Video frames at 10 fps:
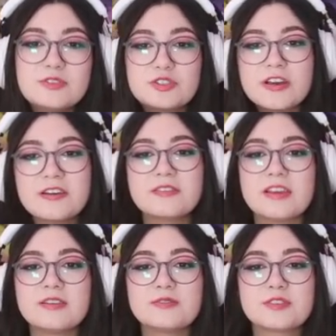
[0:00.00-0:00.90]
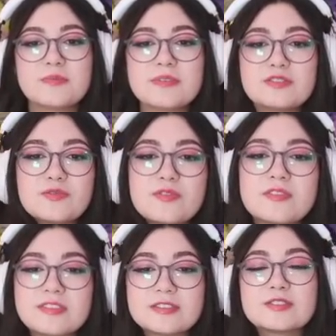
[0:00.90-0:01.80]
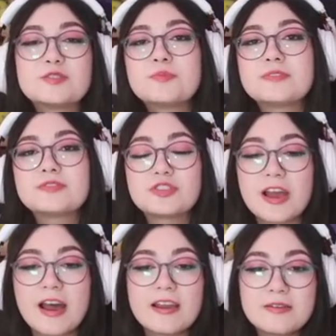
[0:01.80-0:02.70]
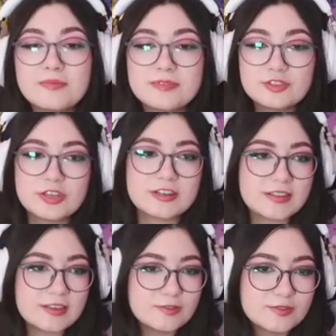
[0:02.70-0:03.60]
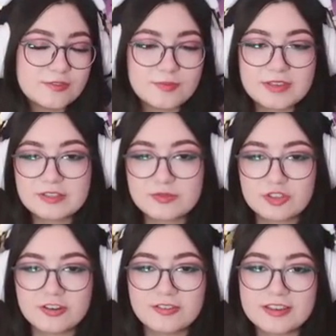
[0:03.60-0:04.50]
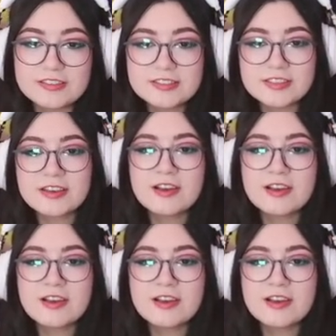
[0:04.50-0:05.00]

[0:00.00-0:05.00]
Michelle, thank you so much for the super chat. I appreciate it. Thank you for being so generous.